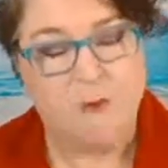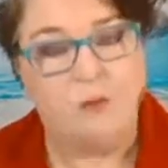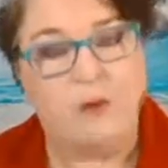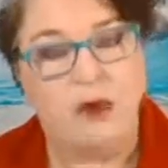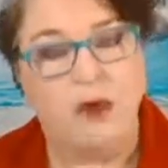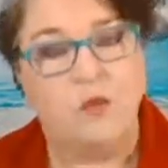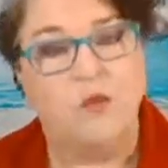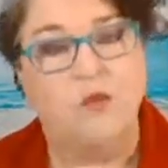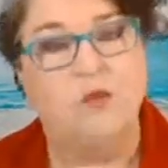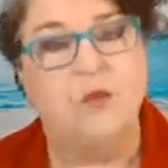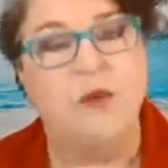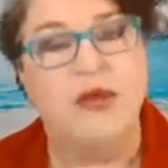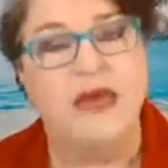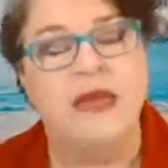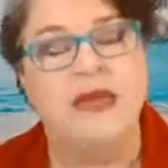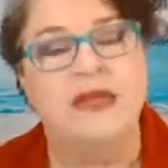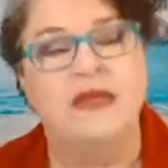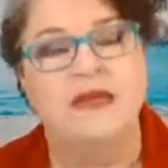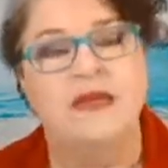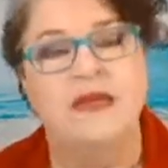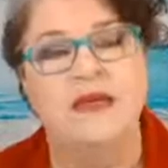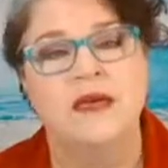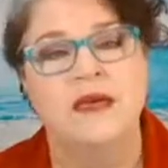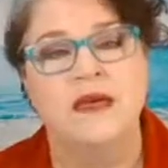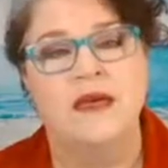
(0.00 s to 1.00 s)
But
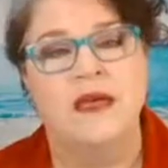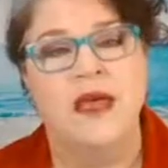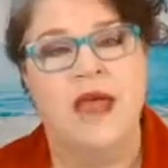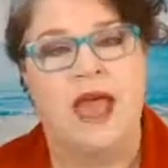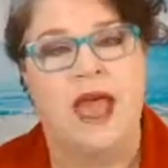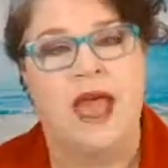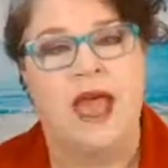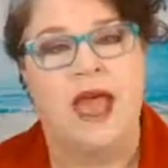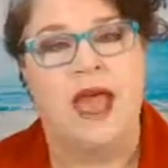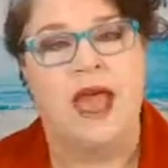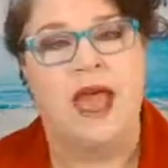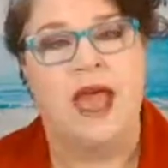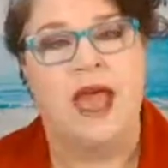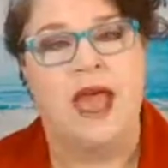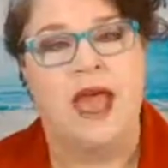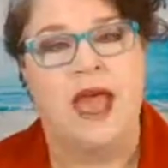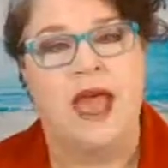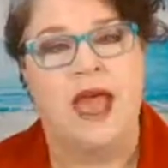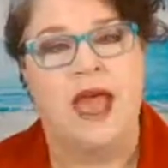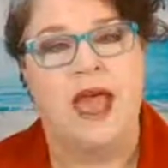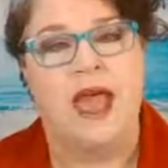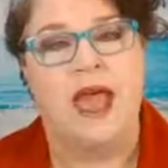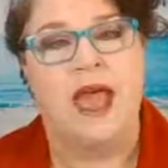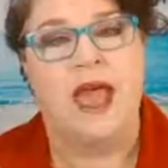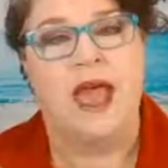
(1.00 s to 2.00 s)
when a
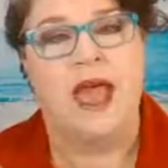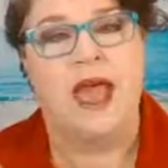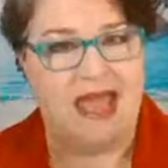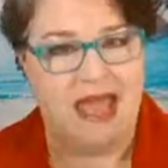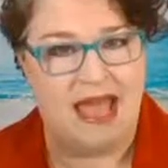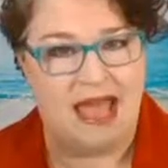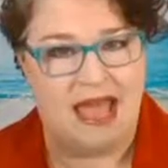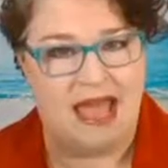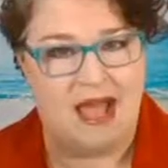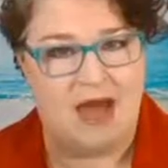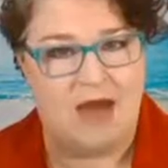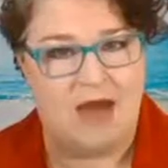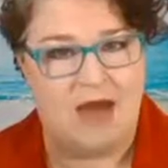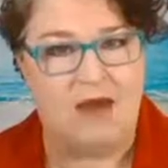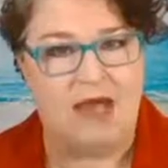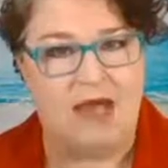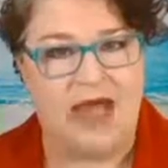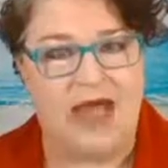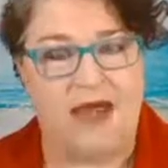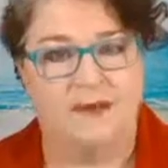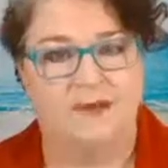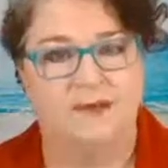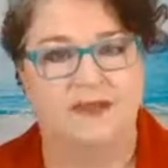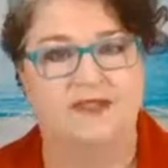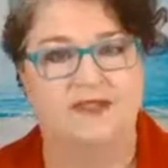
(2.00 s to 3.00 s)
bad how
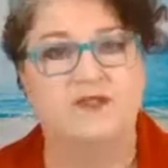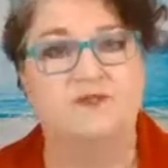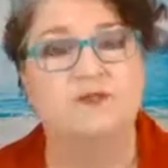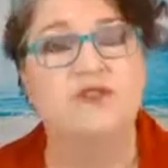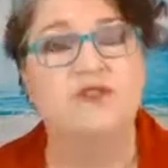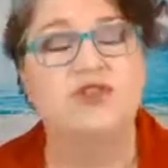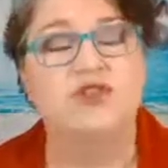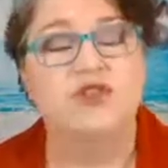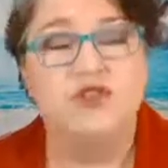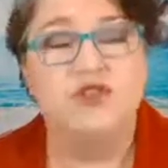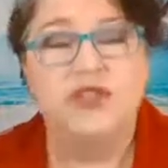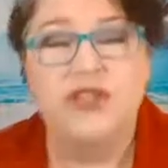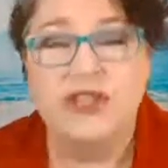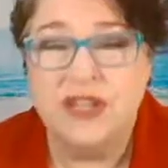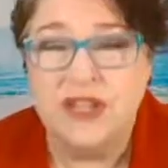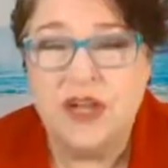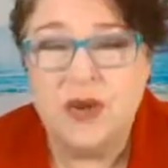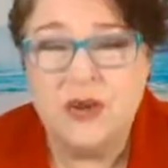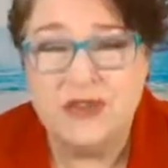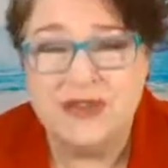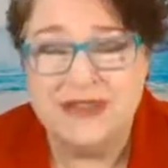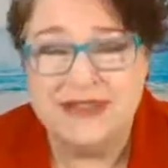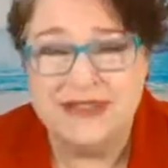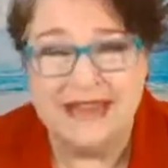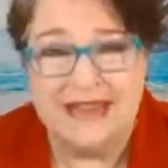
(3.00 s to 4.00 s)
happens, be sure to
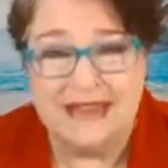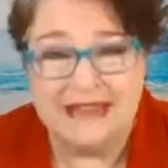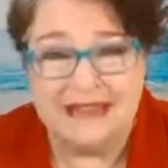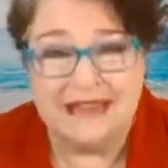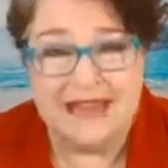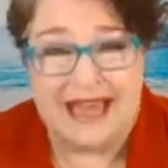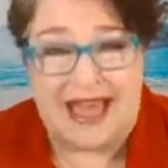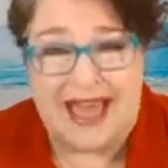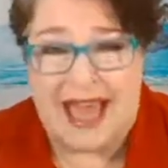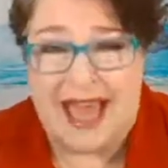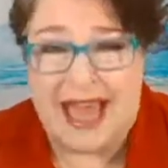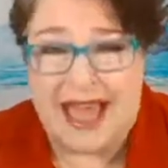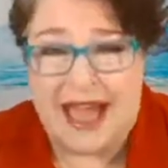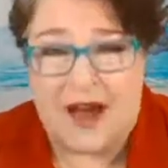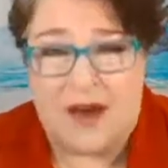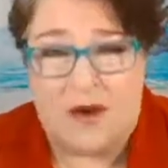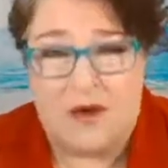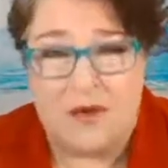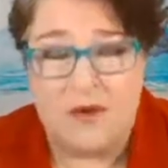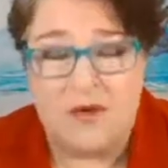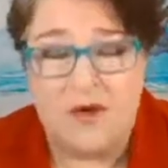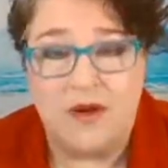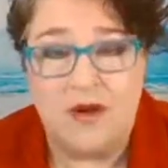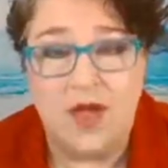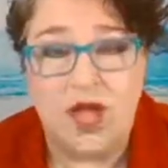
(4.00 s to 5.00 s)
notice that it's a
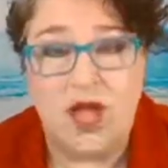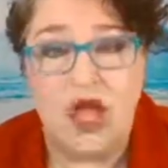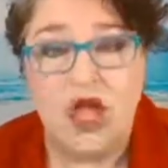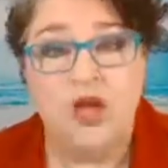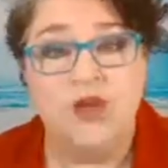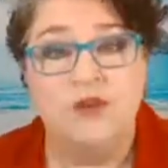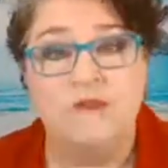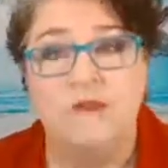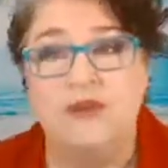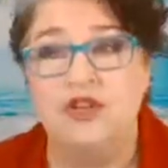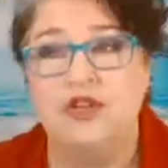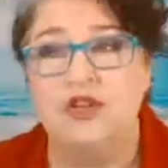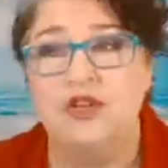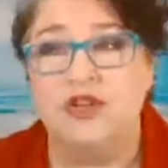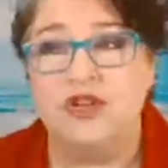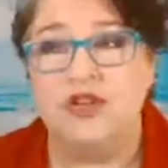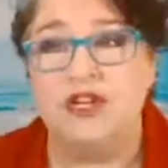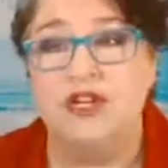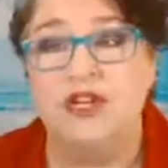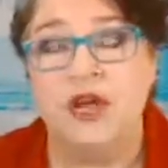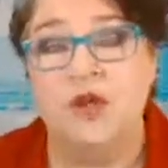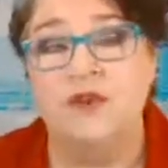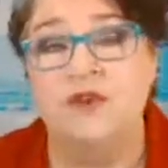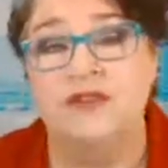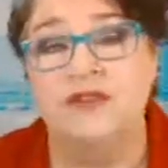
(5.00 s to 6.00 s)
how. Be sure
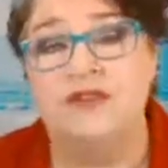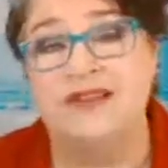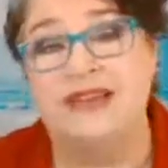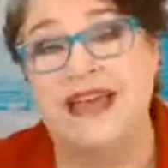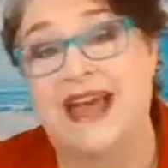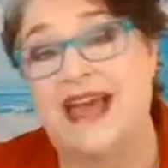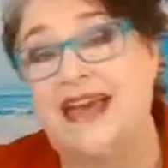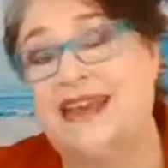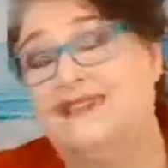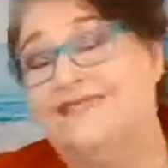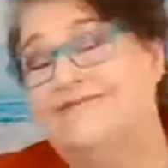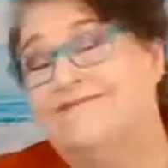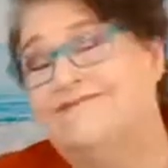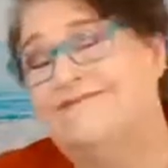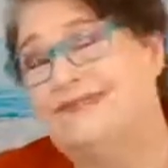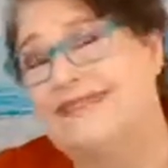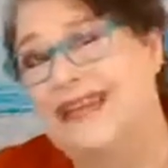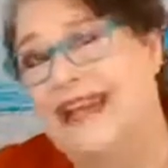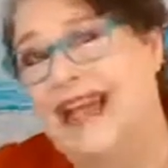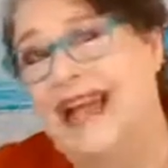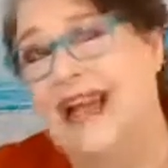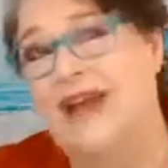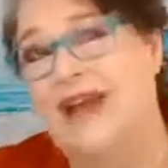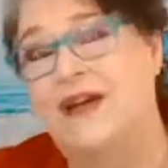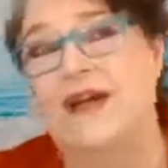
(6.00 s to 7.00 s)
to notice that.
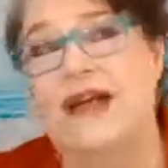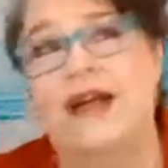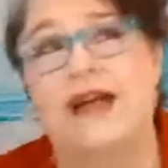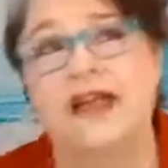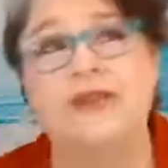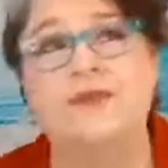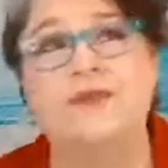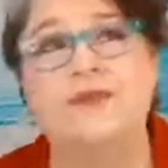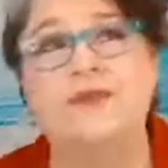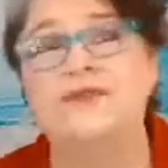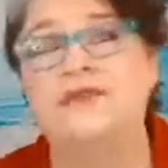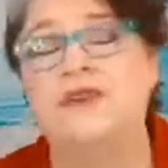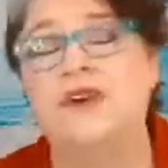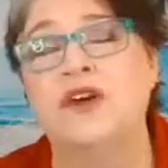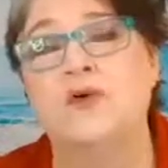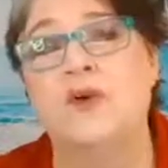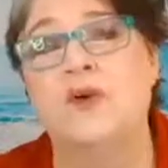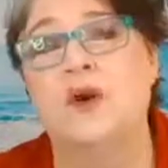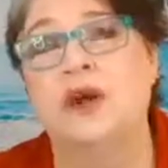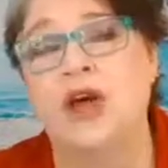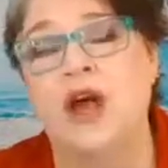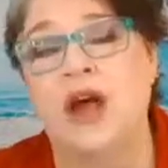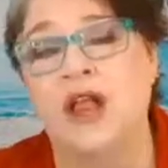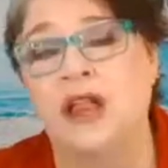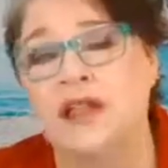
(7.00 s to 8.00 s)
I don't even
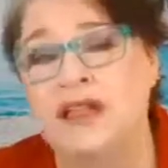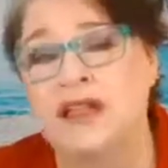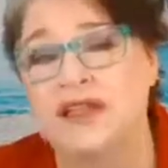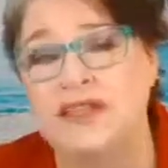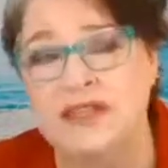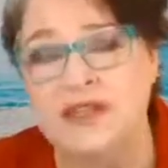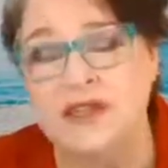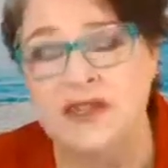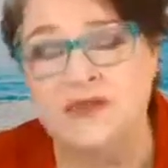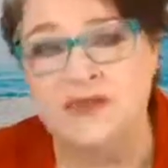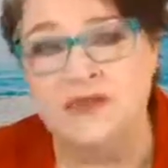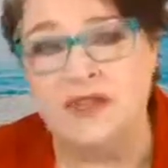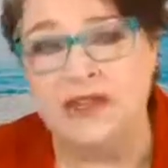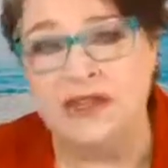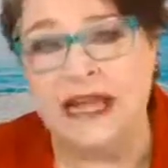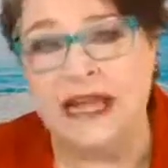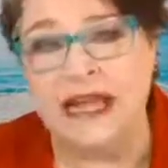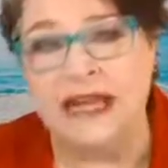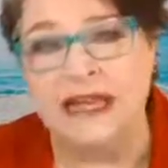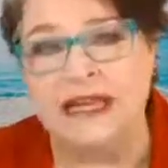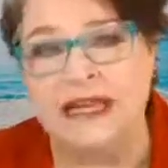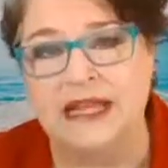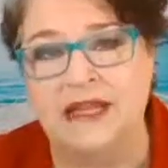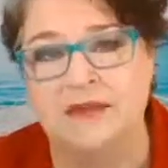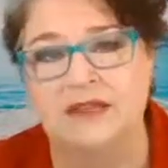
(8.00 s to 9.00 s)
want to call it a silver
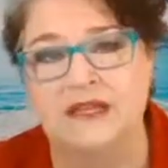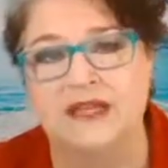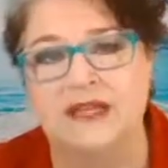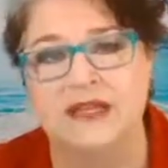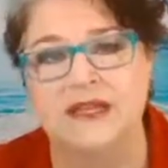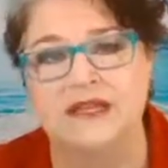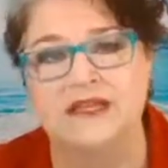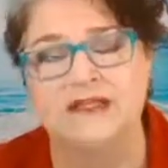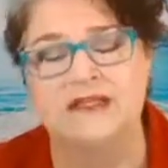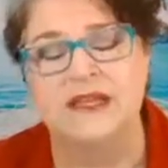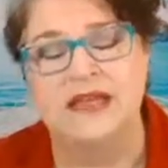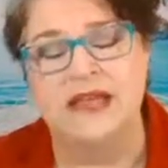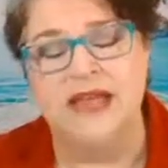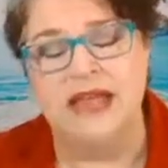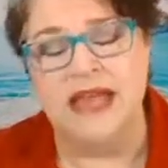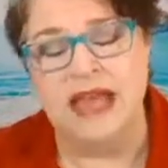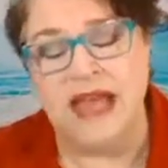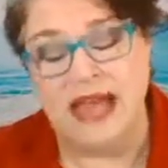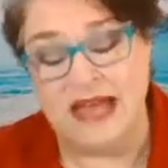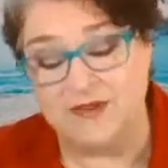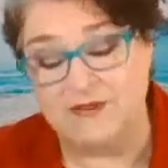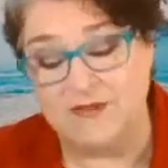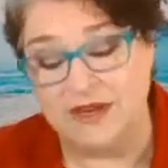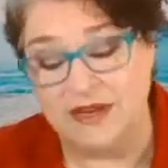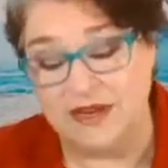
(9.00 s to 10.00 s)
lining because,
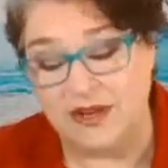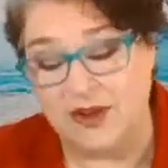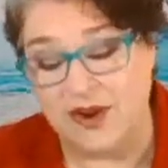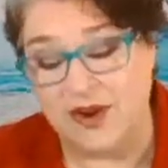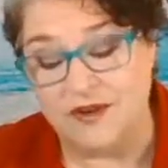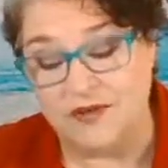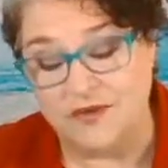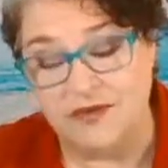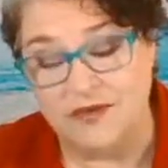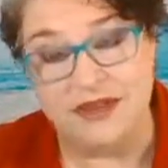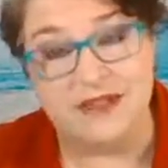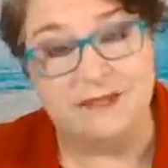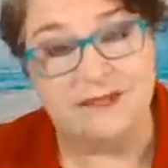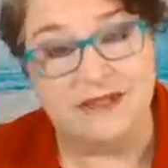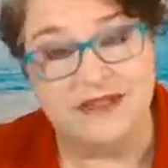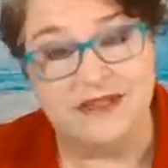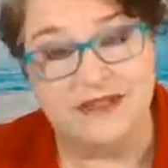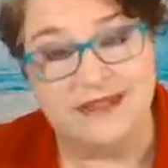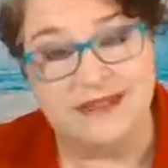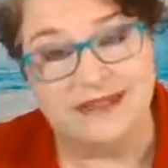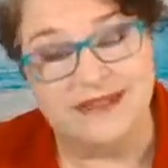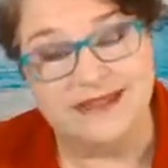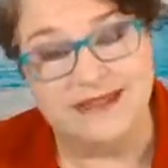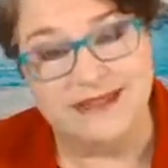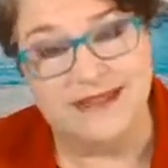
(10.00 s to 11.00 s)
as my daughter
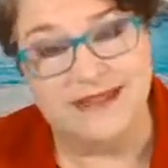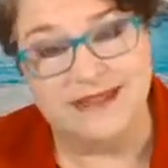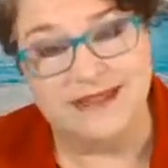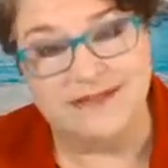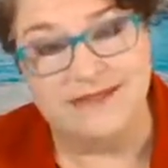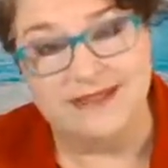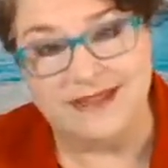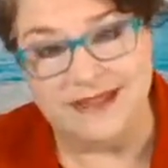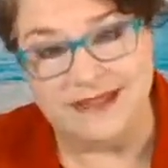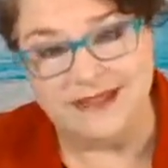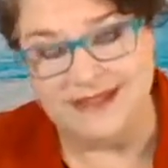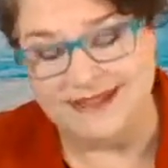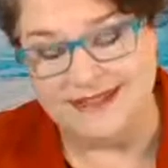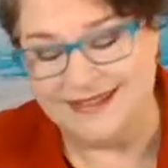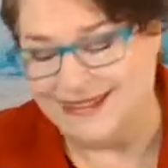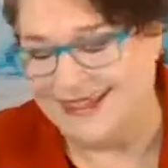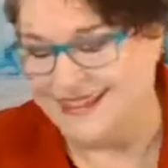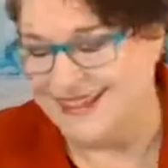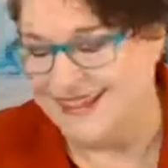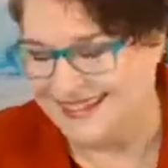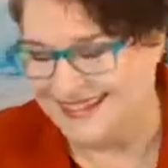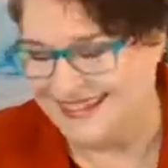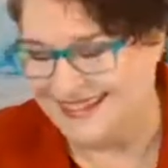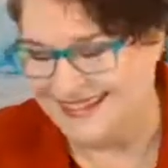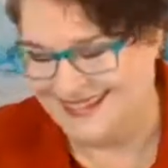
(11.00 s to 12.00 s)
famously said
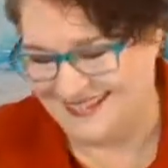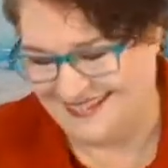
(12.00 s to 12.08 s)
recently,